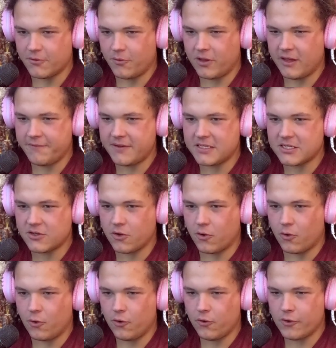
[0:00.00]
Well, if it's an
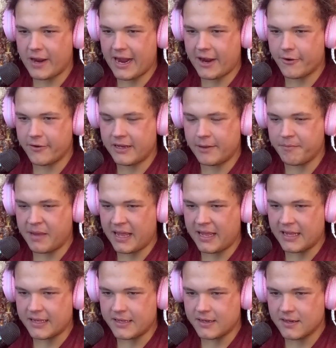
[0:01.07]
older area
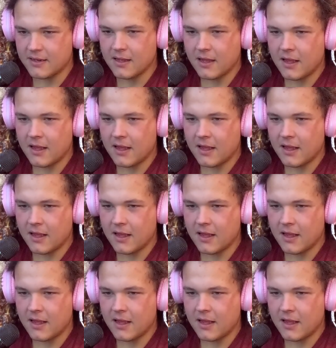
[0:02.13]
man,